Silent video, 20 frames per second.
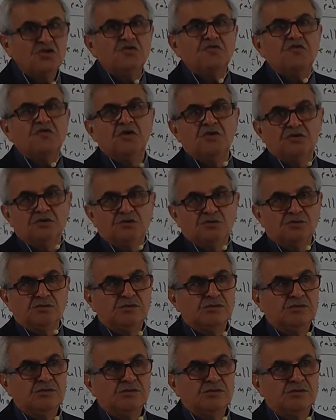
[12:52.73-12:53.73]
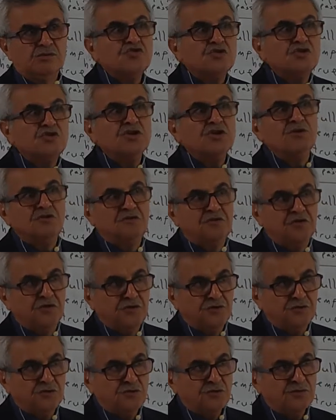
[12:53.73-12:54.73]
for you, suitable for
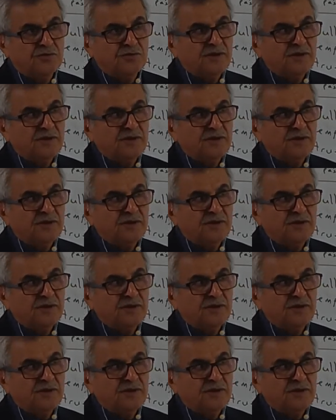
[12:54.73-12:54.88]
you.